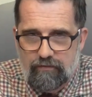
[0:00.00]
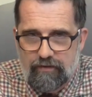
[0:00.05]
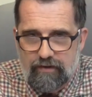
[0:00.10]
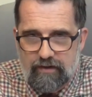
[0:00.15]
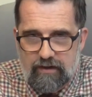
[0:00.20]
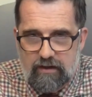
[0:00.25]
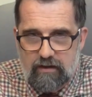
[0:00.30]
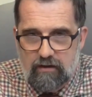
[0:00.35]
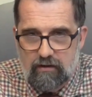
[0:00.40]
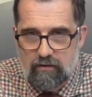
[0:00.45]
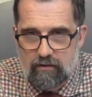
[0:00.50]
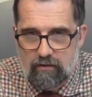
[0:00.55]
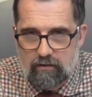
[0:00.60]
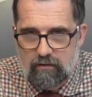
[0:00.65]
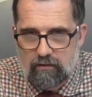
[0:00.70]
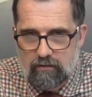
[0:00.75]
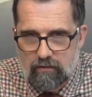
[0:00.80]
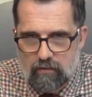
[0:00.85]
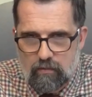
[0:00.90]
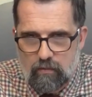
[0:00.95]
the
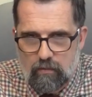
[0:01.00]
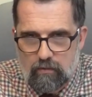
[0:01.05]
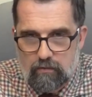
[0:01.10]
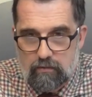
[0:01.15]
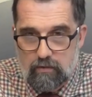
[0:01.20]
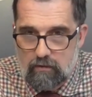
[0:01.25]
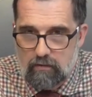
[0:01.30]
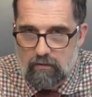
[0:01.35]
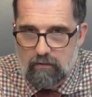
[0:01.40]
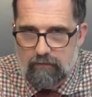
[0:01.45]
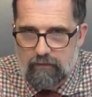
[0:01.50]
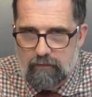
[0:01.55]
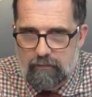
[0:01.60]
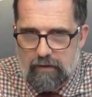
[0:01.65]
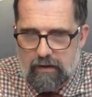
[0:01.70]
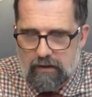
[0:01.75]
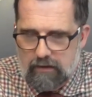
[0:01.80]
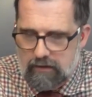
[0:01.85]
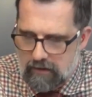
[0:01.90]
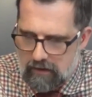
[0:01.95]
COVID
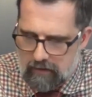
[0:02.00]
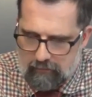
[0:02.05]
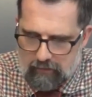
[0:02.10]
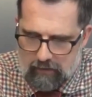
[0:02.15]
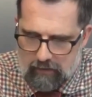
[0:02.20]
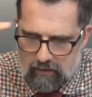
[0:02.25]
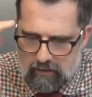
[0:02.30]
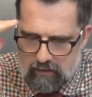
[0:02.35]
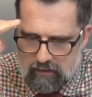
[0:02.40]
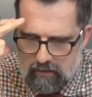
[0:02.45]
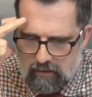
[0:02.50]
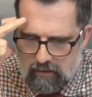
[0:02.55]
pandemic.